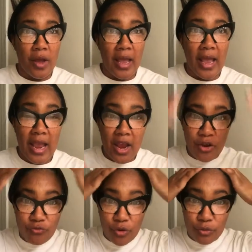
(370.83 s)
Hair
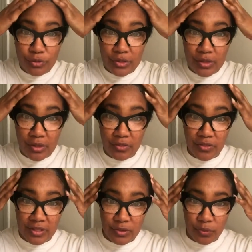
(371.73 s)
grows
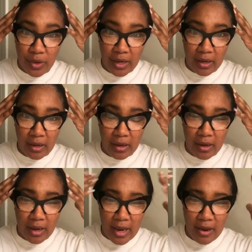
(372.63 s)
this way.
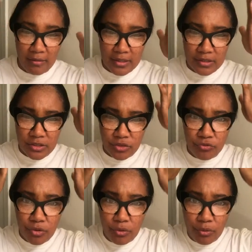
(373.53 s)
Hair doesn't
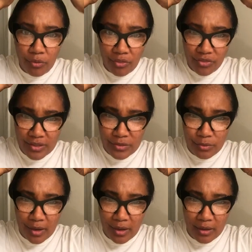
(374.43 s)
grow this
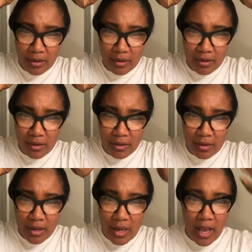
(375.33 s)
way.
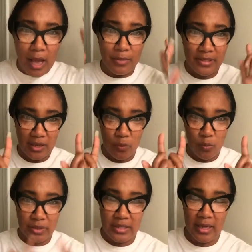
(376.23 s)
I'm going to say it one
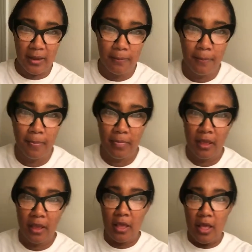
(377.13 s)
more time.
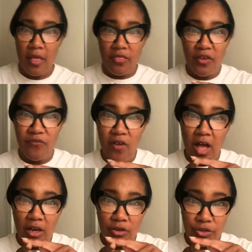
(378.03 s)
The
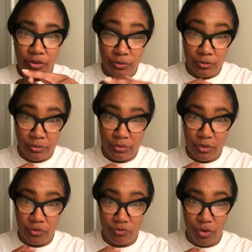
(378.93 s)
follicle
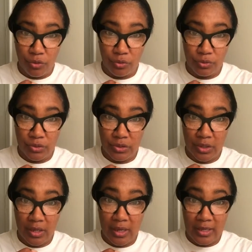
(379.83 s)
grows
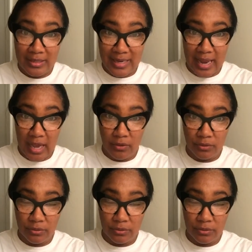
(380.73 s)
down.